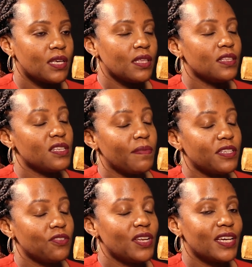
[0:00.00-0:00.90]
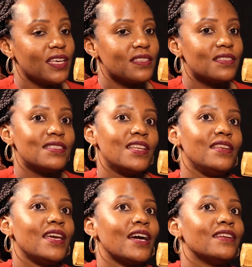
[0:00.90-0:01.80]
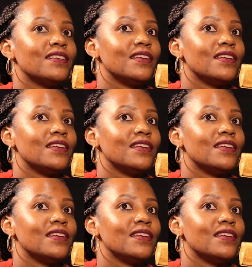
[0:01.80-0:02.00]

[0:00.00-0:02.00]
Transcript: There's a particular case, this lady had